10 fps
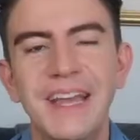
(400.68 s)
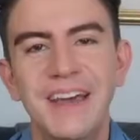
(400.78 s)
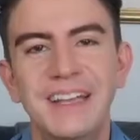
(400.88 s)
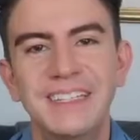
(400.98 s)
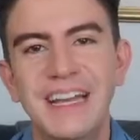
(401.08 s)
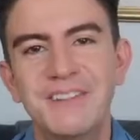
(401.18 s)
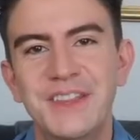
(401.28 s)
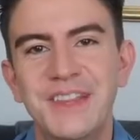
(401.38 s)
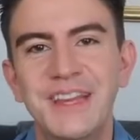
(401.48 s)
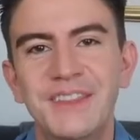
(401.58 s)
But yeah, that is
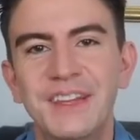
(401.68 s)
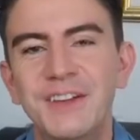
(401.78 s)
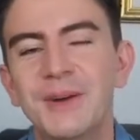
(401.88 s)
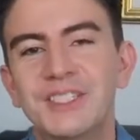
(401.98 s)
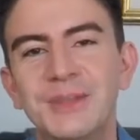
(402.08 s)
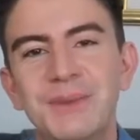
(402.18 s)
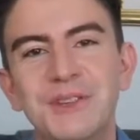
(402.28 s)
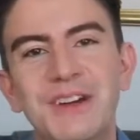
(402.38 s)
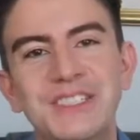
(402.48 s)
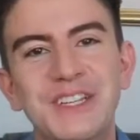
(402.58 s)
everything. Thank you very much to
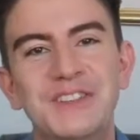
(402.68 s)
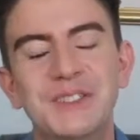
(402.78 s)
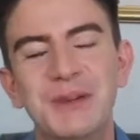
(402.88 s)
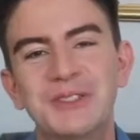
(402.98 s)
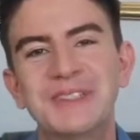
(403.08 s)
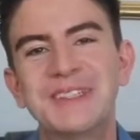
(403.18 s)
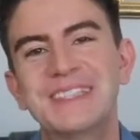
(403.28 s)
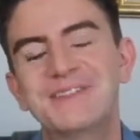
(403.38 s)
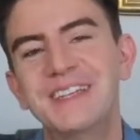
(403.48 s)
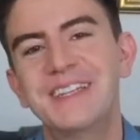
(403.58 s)
Boot Rescue for sponsoring
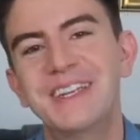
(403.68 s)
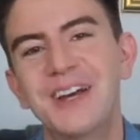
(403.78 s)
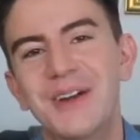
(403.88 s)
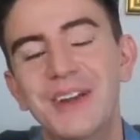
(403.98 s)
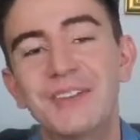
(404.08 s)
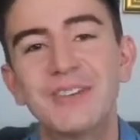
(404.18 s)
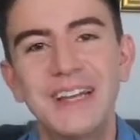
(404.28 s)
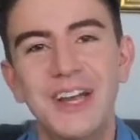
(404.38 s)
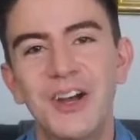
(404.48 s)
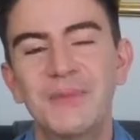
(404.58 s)
this video, and I
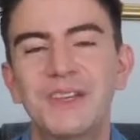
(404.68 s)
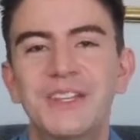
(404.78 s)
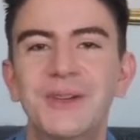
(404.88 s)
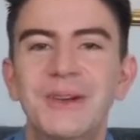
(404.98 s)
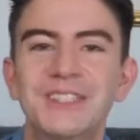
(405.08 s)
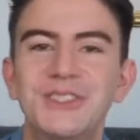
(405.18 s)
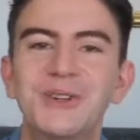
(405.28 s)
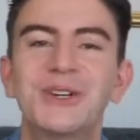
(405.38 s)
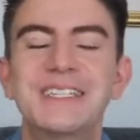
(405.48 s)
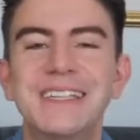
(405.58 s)
really hope that you
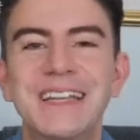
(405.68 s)
enjoyed